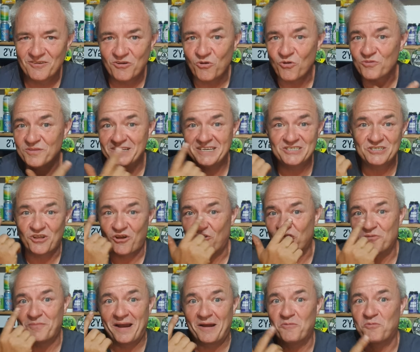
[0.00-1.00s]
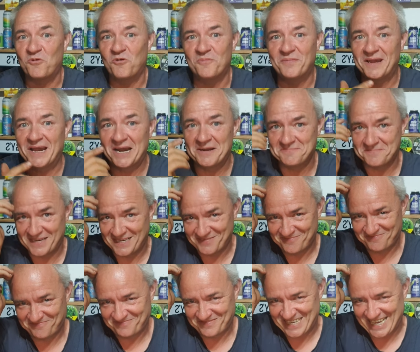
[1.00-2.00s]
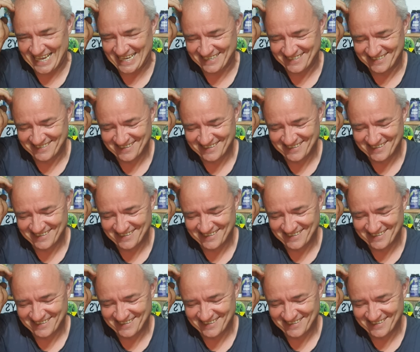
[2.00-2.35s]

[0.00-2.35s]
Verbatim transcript: all these lot on the back wall behind me. Yeah.